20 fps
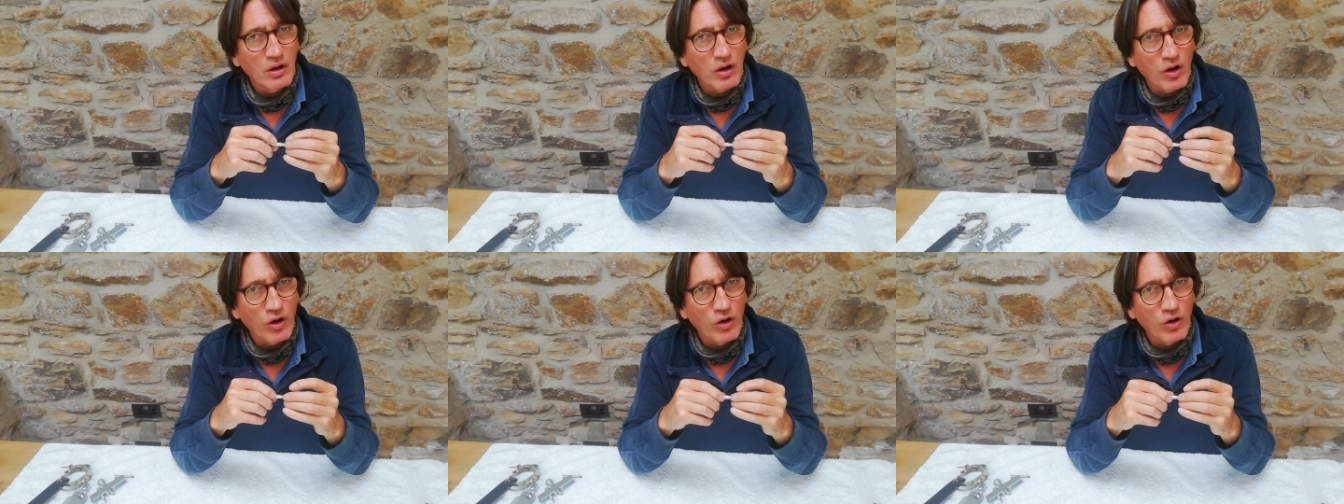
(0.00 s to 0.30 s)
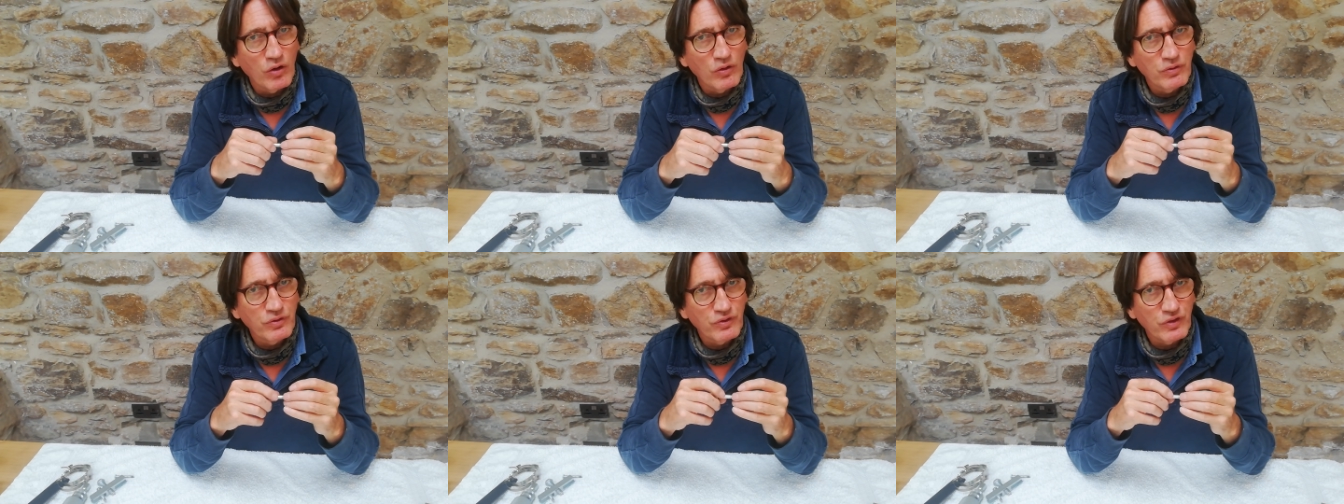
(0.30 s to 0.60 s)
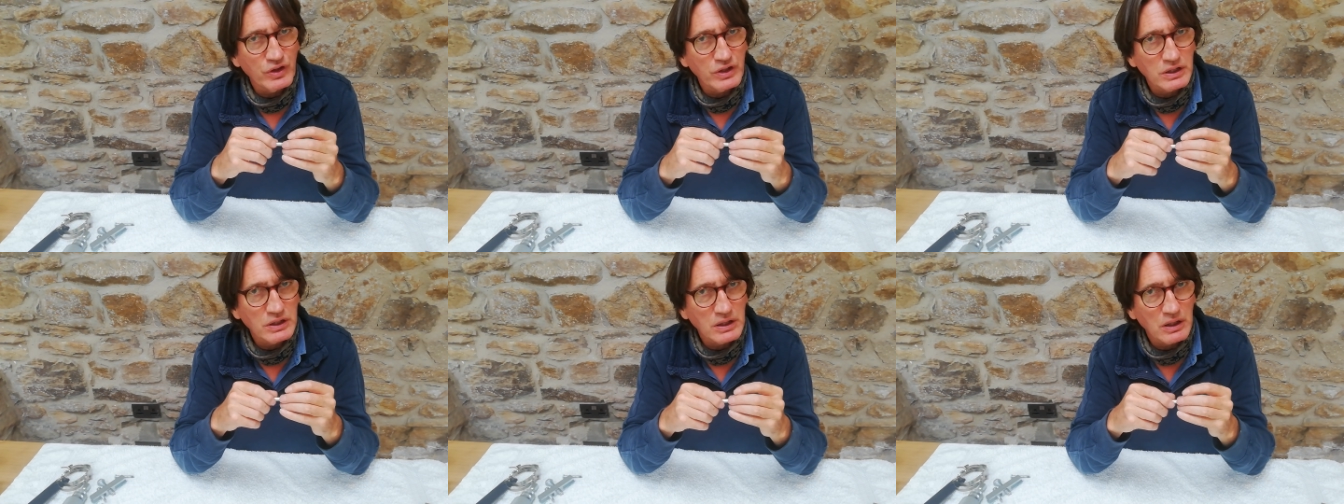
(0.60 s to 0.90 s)
of
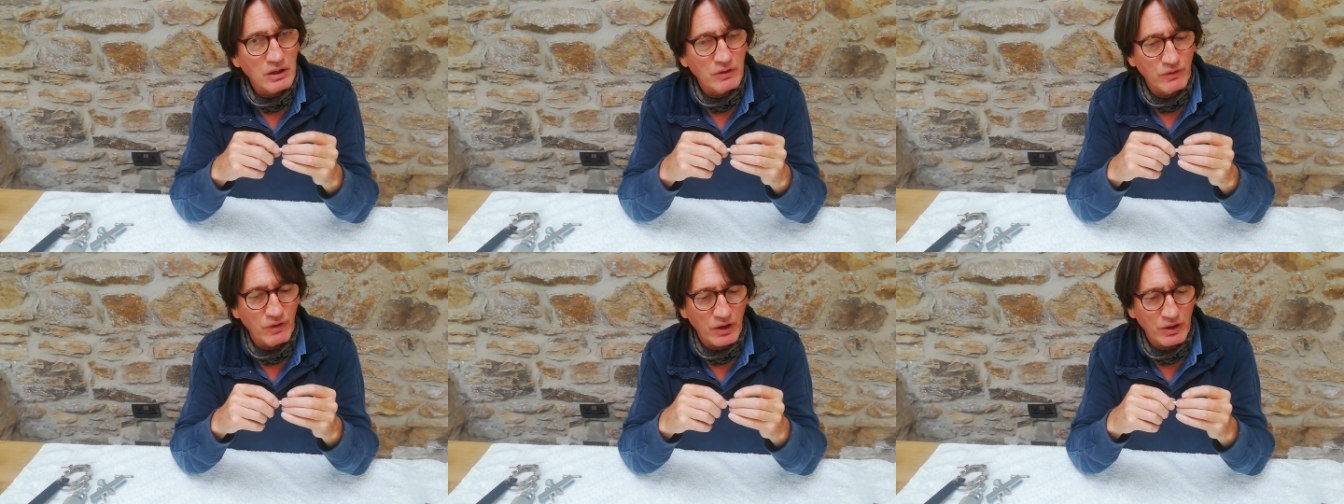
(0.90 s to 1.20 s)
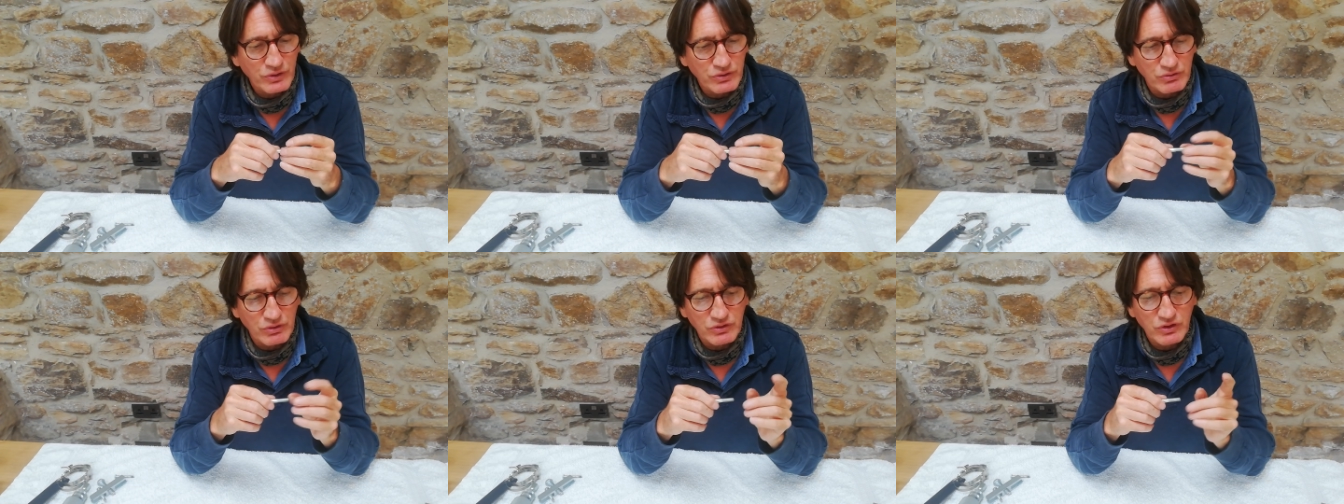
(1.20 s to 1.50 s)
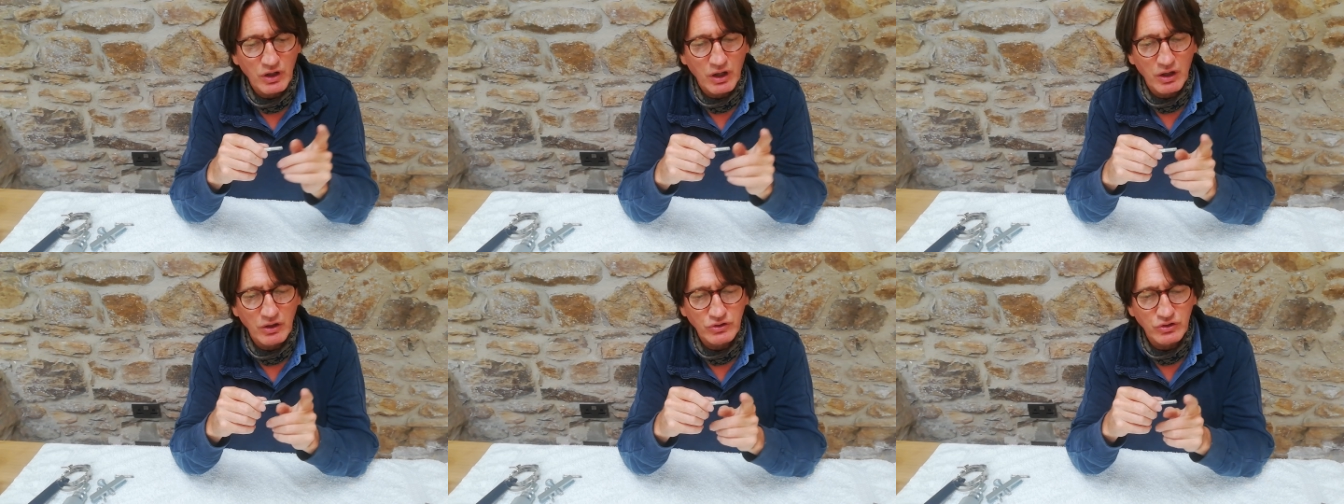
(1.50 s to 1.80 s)
the advance and
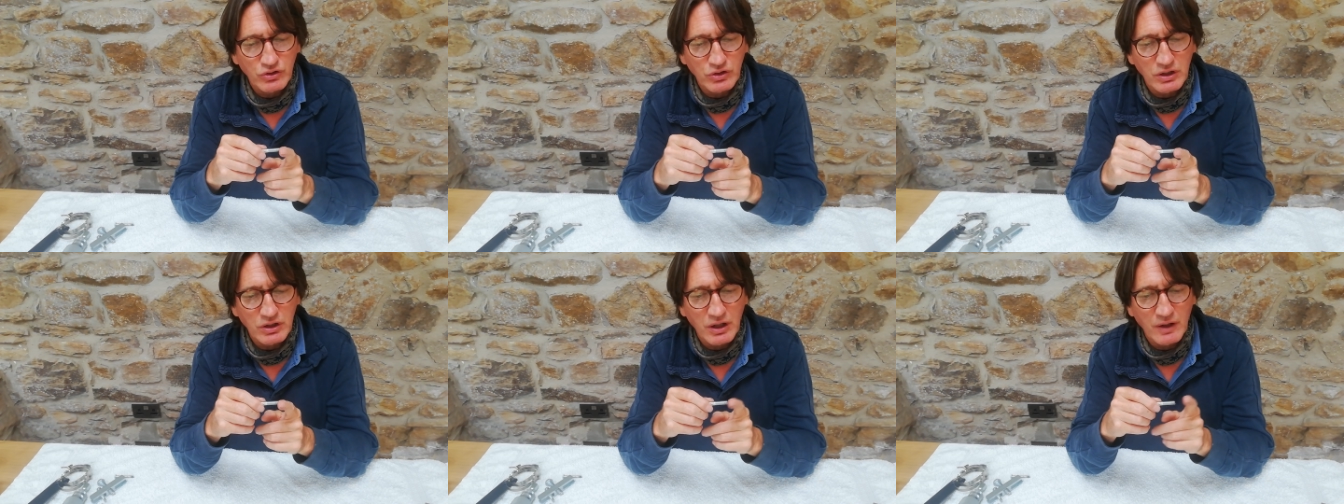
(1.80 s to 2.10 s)
retard unit,